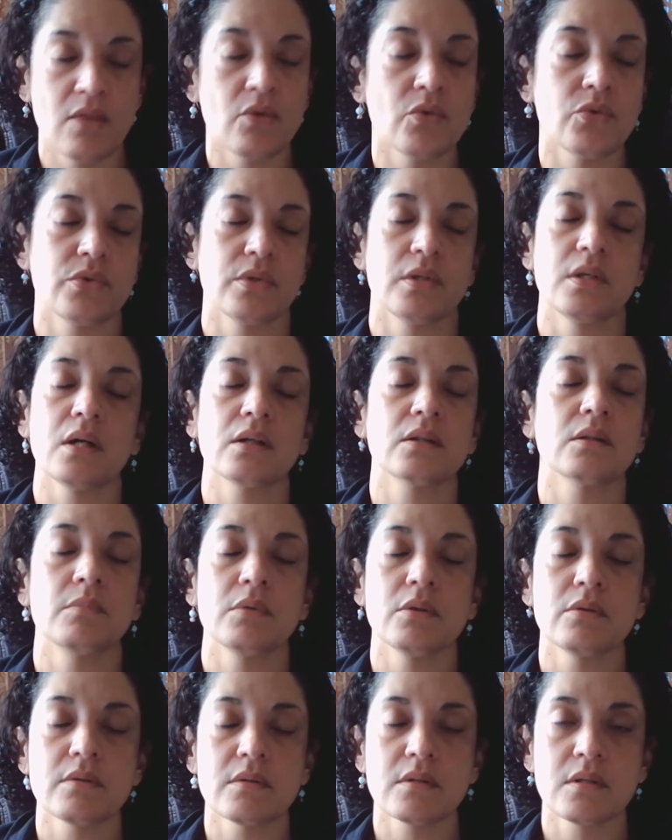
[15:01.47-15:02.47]
those
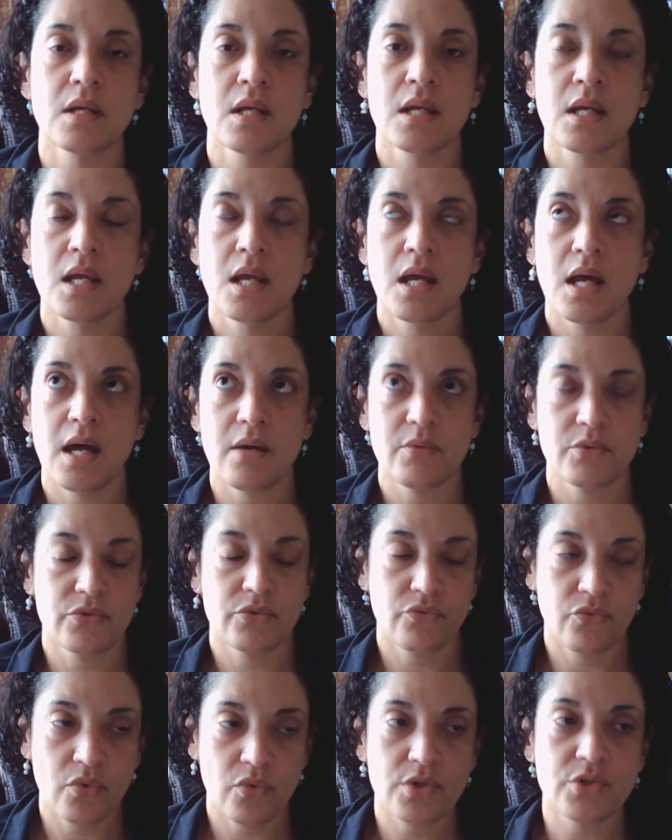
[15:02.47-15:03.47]
deductibles. I was
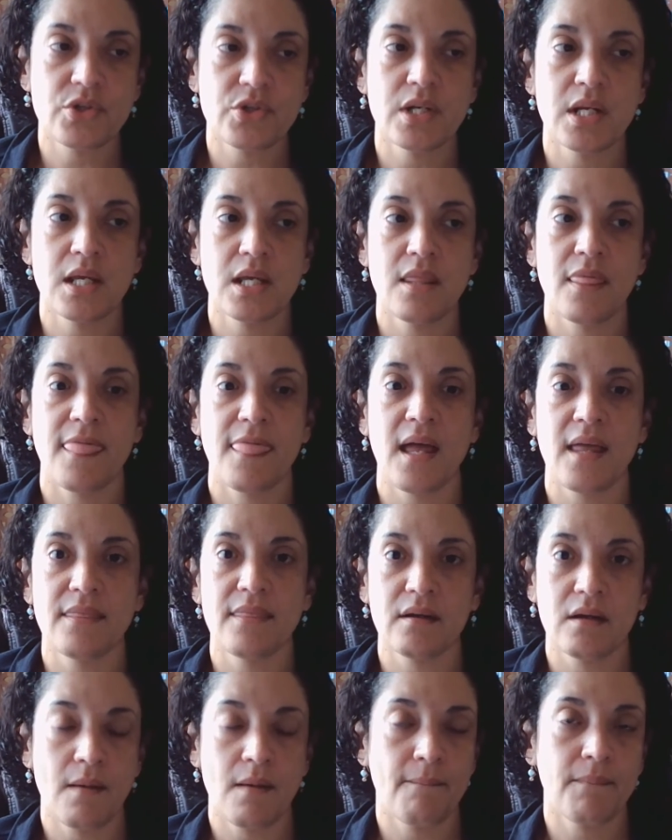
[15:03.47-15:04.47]
fortunate that
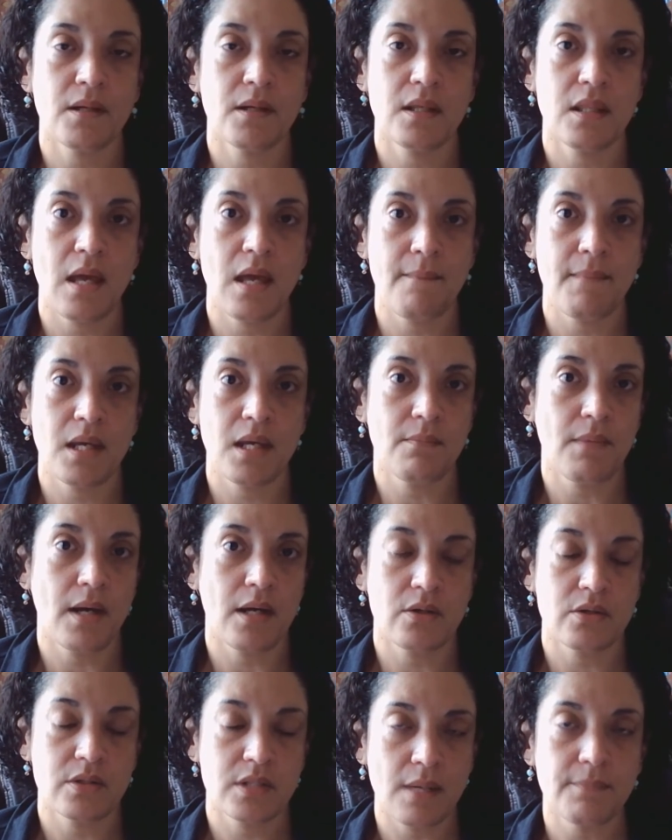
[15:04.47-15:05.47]
the company that made my
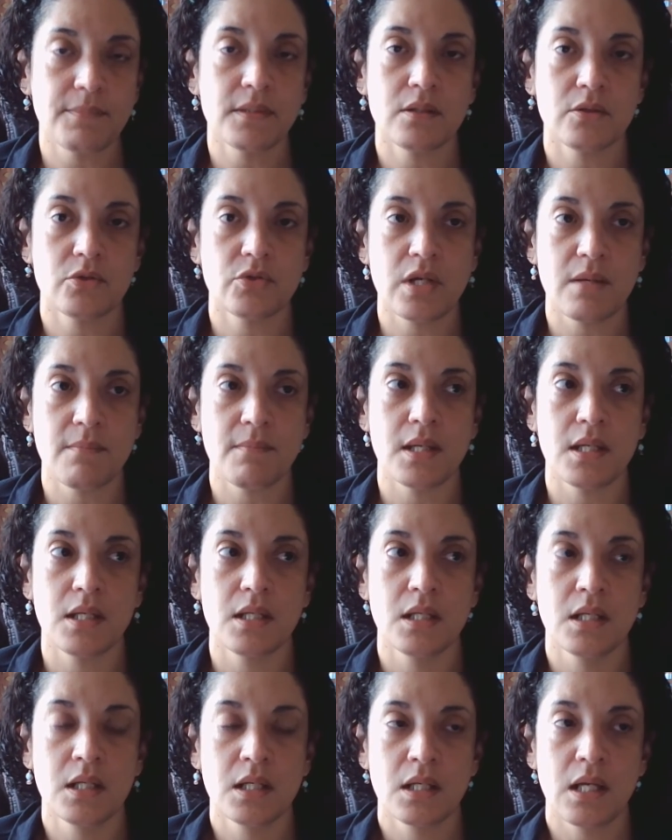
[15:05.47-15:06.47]
Herceptin treatment
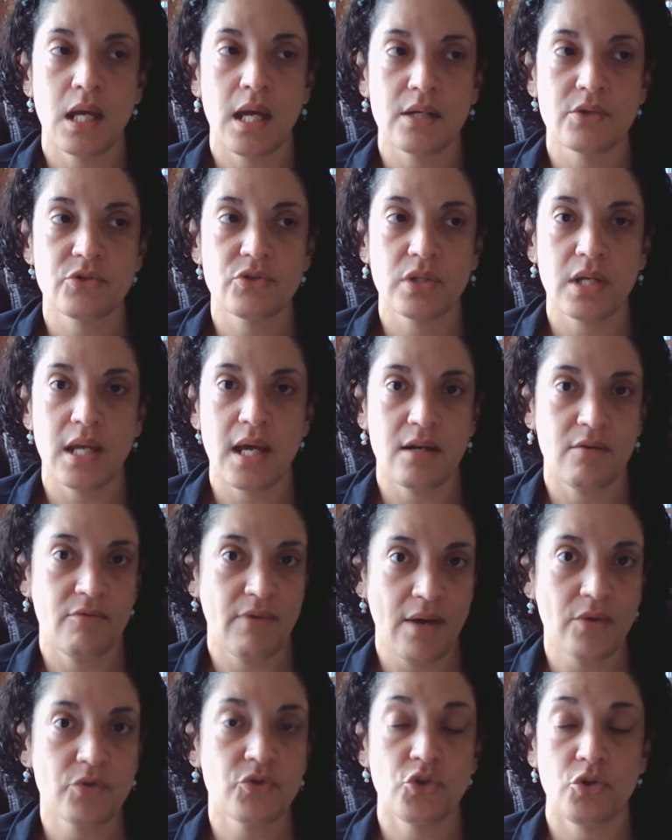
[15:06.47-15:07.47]
actually had a
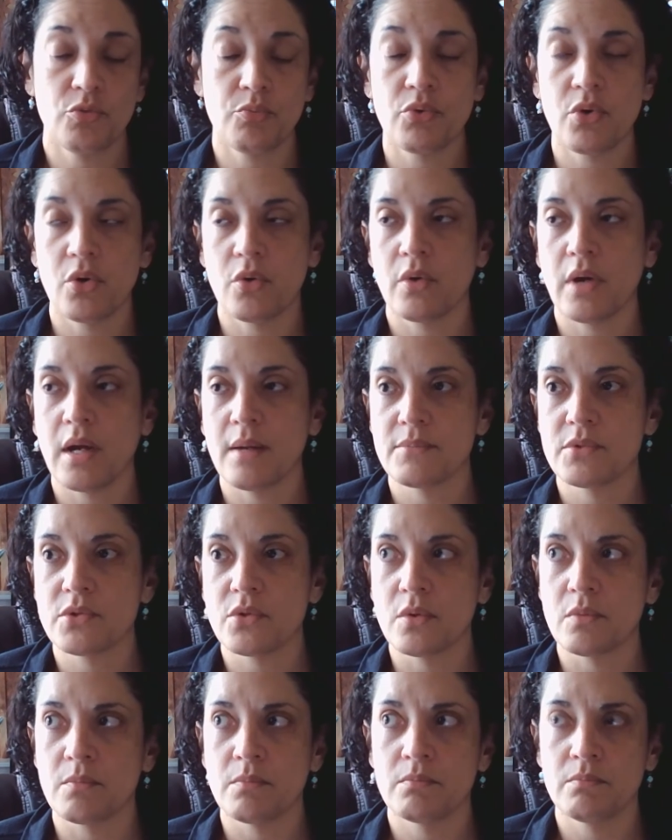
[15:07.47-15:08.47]
voucher program.
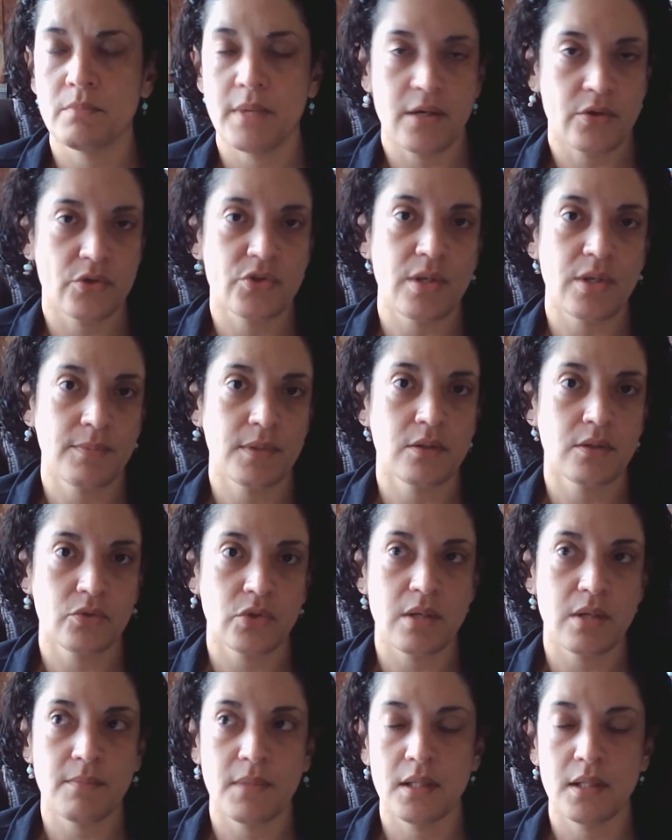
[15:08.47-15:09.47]
So my Herceptin
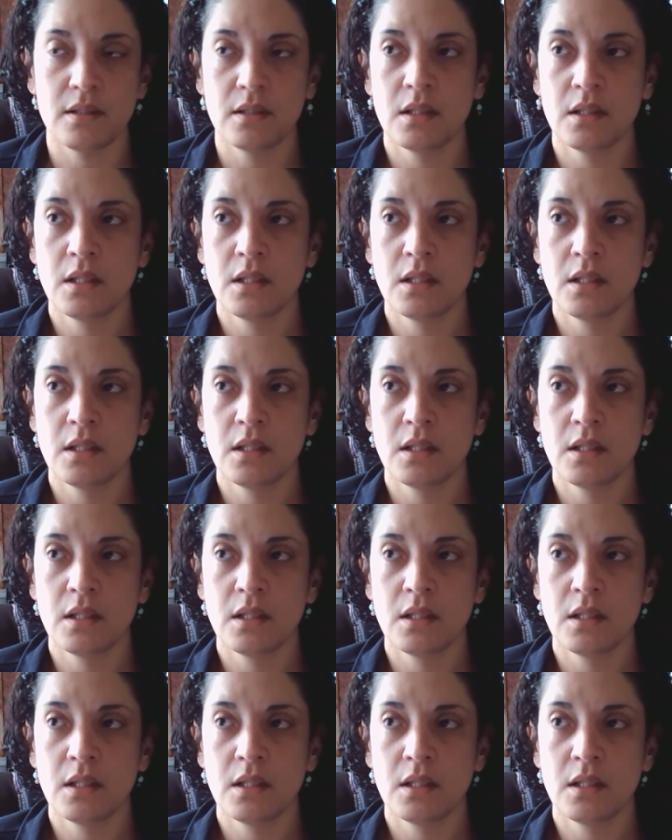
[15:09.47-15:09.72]
treatment